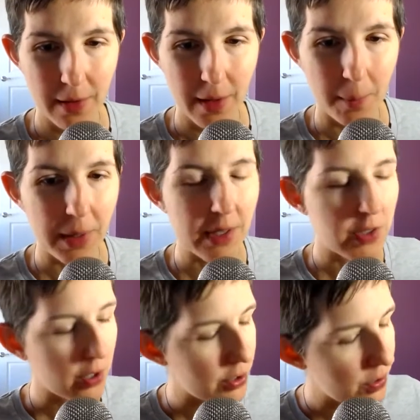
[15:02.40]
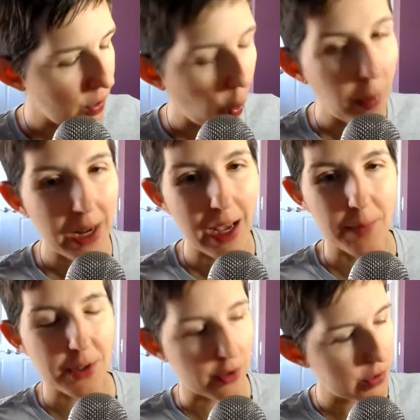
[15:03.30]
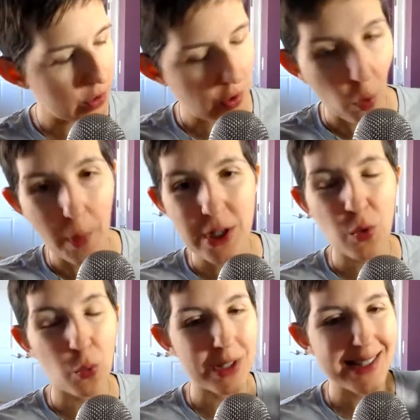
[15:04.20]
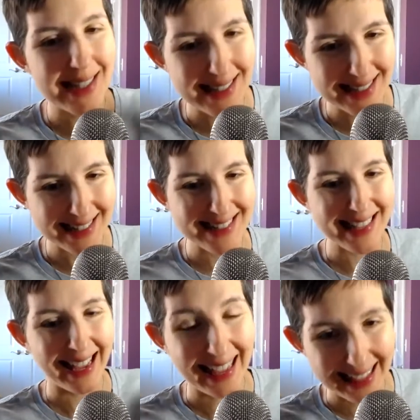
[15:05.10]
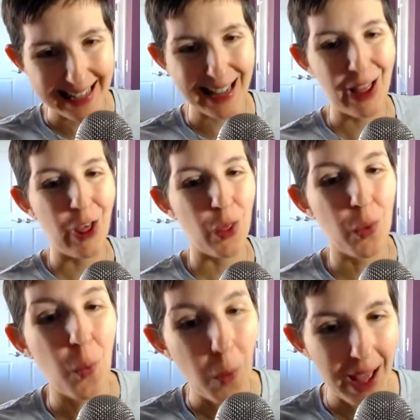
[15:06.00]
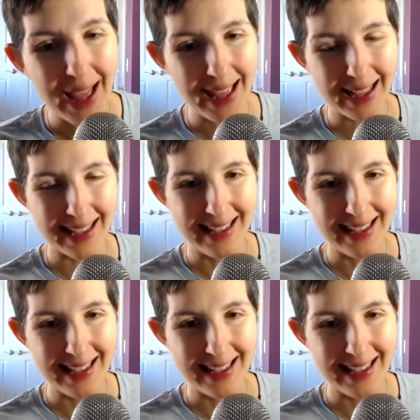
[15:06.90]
because there are so many obstacles, so much resistance in the way.